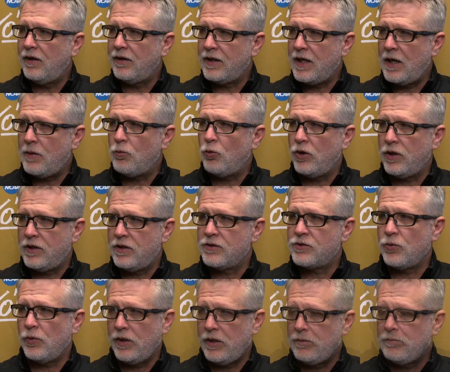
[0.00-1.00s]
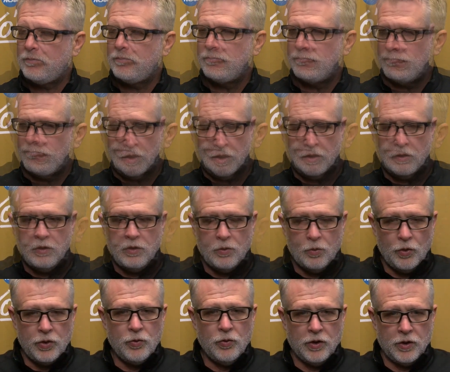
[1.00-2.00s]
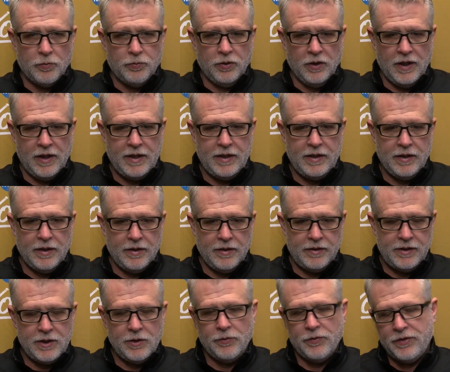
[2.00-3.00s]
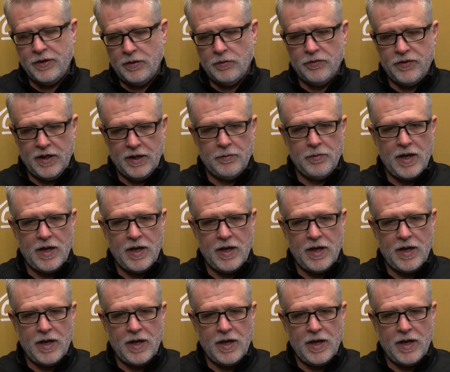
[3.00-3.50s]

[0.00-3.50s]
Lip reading: game week this week. Well, we want to play. Thing